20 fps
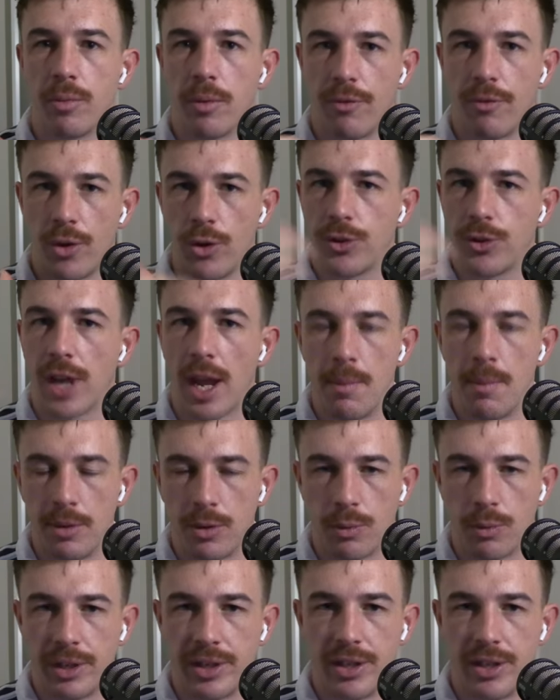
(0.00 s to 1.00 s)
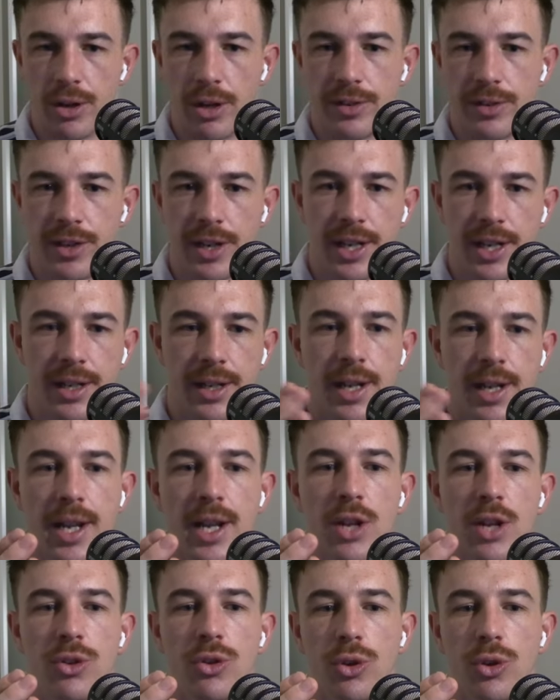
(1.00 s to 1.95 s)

from the first game in 2019